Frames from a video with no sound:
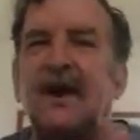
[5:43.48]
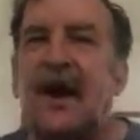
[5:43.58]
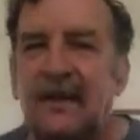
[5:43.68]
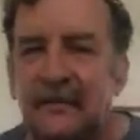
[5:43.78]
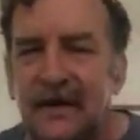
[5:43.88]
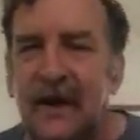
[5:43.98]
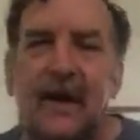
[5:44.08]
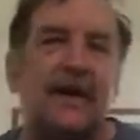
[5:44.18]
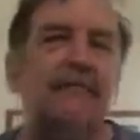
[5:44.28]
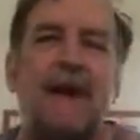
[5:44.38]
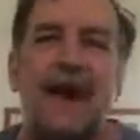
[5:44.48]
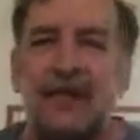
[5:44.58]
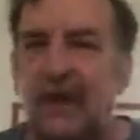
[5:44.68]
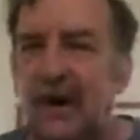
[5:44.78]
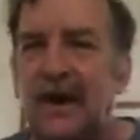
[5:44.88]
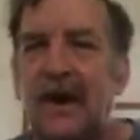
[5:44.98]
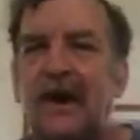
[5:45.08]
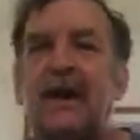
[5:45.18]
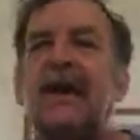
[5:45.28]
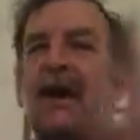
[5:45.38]
Calumet County, Manawak
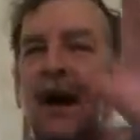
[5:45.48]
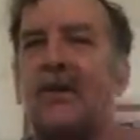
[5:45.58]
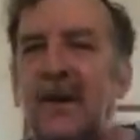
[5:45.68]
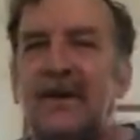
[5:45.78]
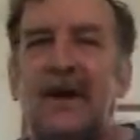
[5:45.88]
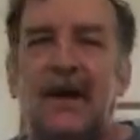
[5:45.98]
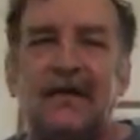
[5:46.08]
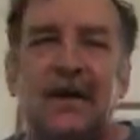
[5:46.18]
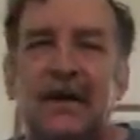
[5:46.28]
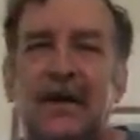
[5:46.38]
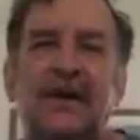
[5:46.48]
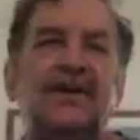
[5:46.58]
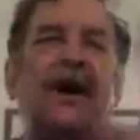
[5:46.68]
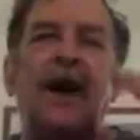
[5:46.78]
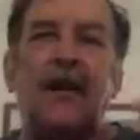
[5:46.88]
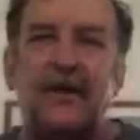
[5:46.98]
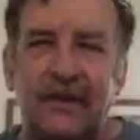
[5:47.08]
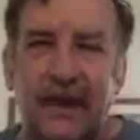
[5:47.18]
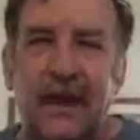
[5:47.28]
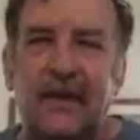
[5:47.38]
County. I went down their list. I went
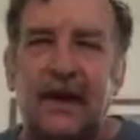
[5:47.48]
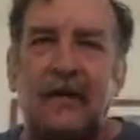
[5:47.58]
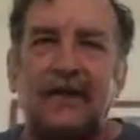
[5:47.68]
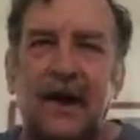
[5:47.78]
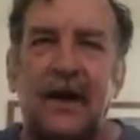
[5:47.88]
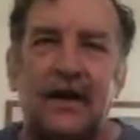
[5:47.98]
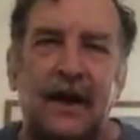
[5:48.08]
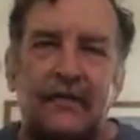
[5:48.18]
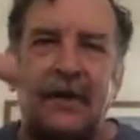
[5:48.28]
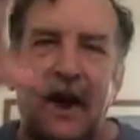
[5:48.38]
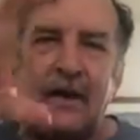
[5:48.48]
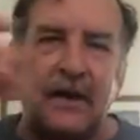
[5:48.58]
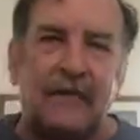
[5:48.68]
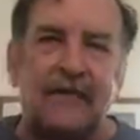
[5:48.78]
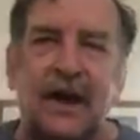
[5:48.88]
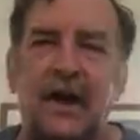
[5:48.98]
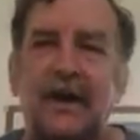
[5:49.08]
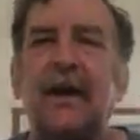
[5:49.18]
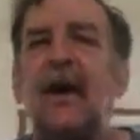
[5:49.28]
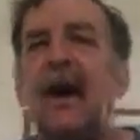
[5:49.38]
to county after county after county after
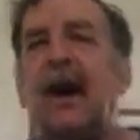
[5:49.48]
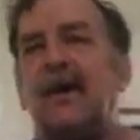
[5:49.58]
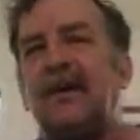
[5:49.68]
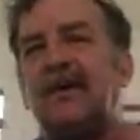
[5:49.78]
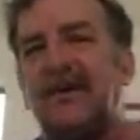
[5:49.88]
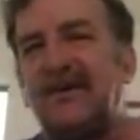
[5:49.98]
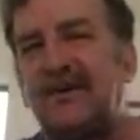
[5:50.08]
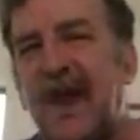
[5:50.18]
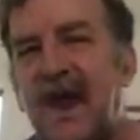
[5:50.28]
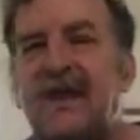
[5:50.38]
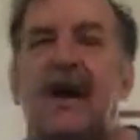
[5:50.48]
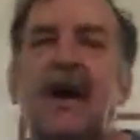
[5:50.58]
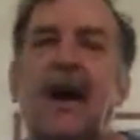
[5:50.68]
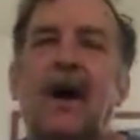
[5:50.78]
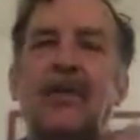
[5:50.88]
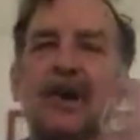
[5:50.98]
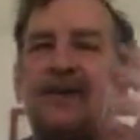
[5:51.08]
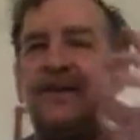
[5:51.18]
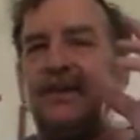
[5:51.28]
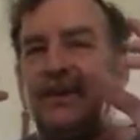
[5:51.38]
county. I went to the state. I
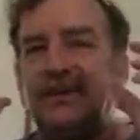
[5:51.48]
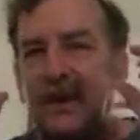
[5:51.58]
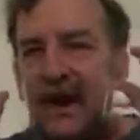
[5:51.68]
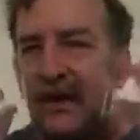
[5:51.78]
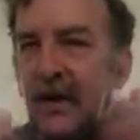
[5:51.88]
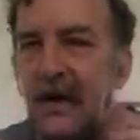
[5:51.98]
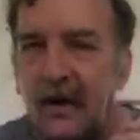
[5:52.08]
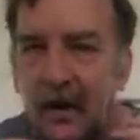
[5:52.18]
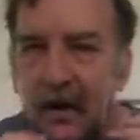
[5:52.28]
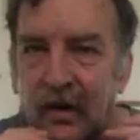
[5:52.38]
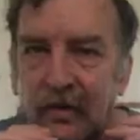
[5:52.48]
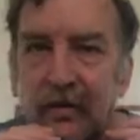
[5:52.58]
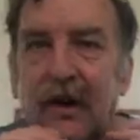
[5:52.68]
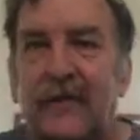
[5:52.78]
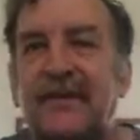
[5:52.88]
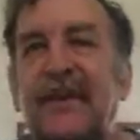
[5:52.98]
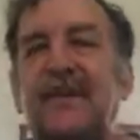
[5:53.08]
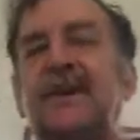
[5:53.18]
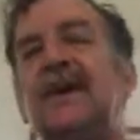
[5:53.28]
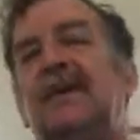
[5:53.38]
went to the state
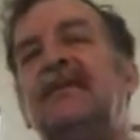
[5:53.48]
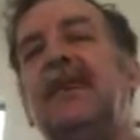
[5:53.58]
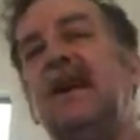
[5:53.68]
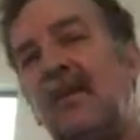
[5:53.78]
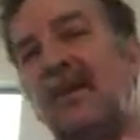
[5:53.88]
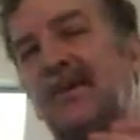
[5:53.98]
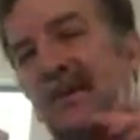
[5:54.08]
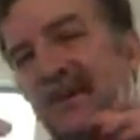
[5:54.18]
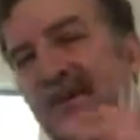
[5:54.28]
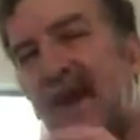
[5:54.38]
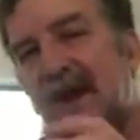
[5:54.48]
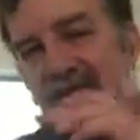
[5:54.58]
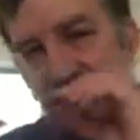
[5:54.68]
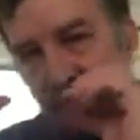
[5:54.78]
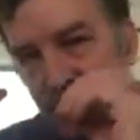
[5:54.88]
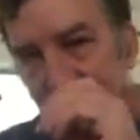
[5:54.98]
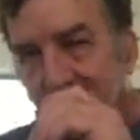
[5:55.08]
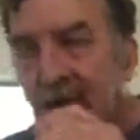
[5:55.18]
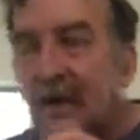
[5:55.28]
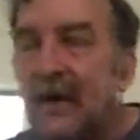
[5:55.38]
representatives, went to the state
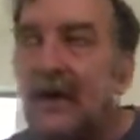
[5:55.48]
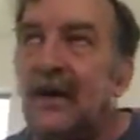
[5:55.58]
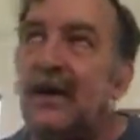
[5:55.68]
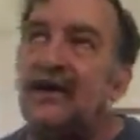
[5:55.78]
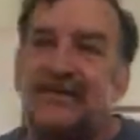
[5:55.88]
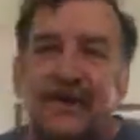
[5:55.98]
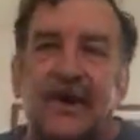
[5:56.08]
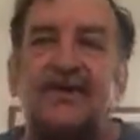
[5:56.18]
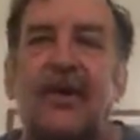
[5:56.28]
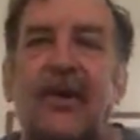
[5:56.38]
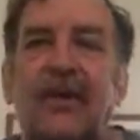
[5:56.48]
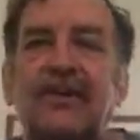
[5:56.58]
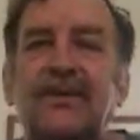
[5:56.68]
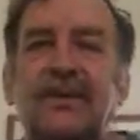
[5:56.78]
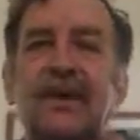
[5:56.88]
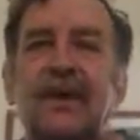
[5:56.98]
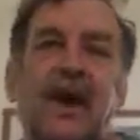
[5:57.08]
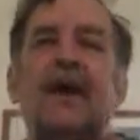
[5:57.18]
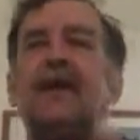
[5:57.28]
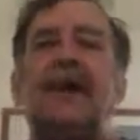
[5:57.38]
senators.
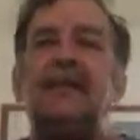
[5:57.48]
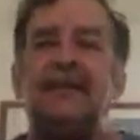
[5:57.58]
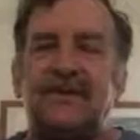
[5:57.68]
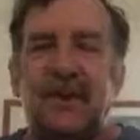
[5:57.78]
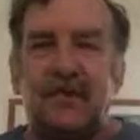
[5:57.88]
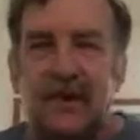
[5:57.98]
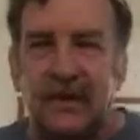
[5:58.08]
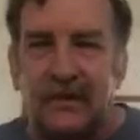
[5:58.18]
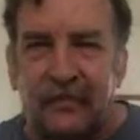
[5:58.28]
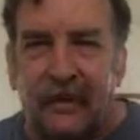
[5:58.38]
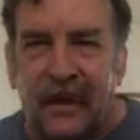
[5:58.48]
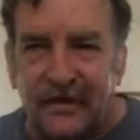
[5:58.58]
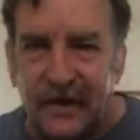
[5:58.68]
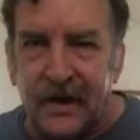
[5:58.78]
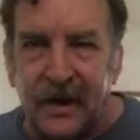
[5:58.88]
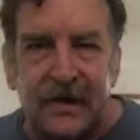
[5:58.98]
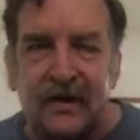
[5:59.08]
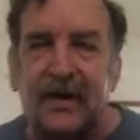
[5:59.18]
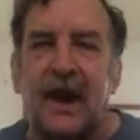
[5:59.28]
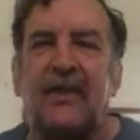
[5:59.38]
Hell, I even sent one to the president,
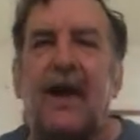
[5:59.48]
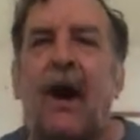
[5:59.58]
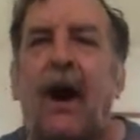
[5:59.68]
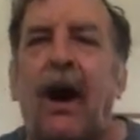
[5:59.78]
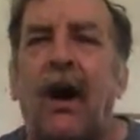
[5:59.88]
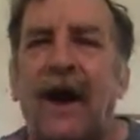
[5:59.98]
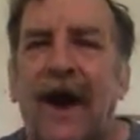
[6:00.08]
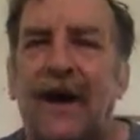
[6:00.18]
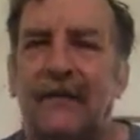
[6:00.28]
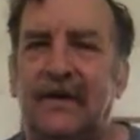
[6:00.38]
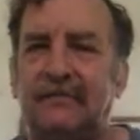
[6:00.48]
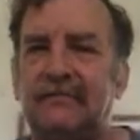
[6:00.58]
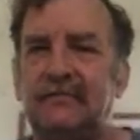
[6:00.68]
okay? They all have it.